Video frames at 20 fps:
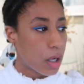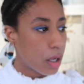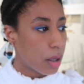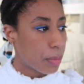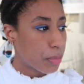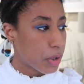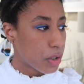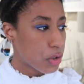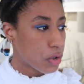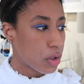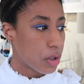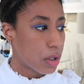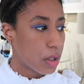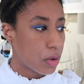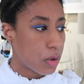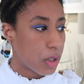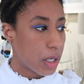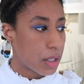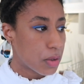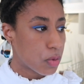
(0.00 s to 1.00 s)
uh, pressure.
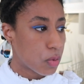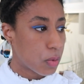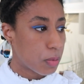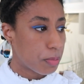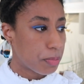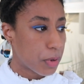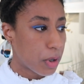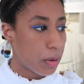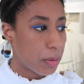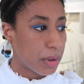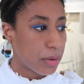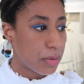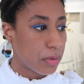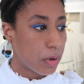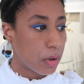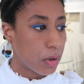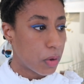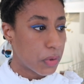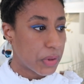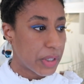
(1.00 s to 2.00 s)
You guys probably
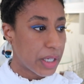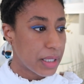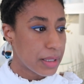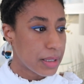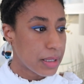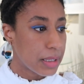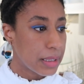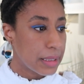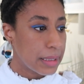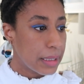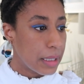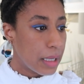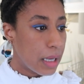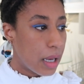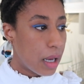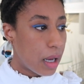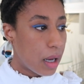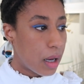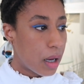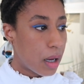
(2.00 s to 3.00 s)
followed that.
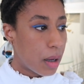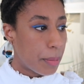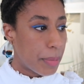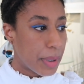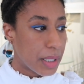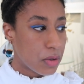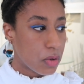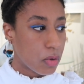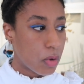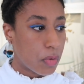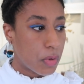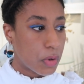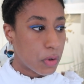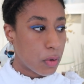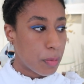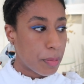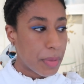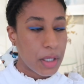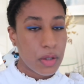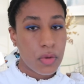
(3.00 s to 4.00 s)
Um, but over
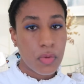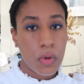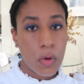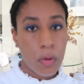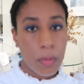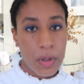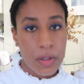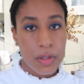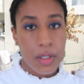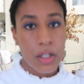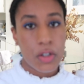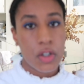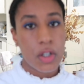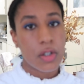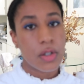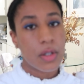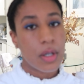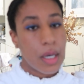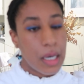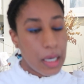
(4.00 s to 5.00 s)
the past few months, I
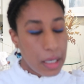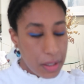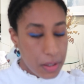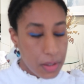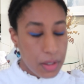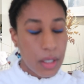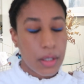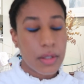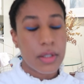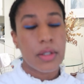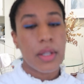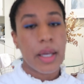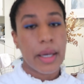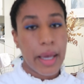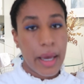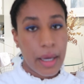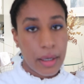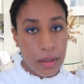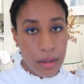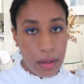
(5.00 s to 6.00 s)
just started
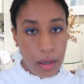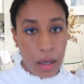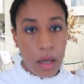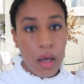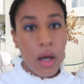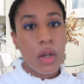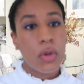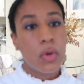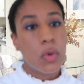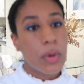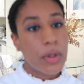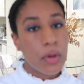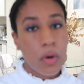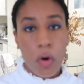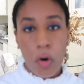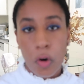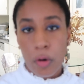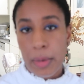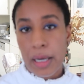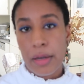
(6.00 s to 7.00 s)
again doing
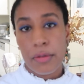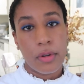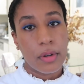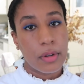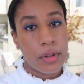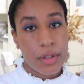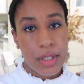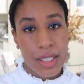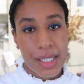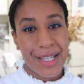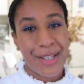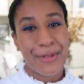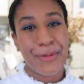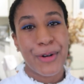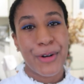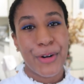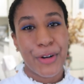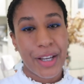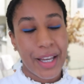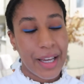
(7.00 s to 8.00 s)
all my volunteer
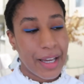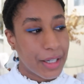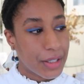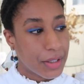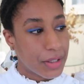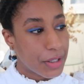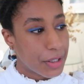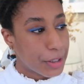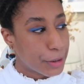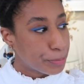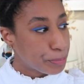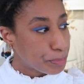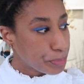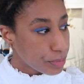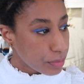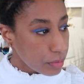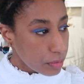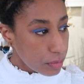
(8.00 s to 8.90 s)
work and um,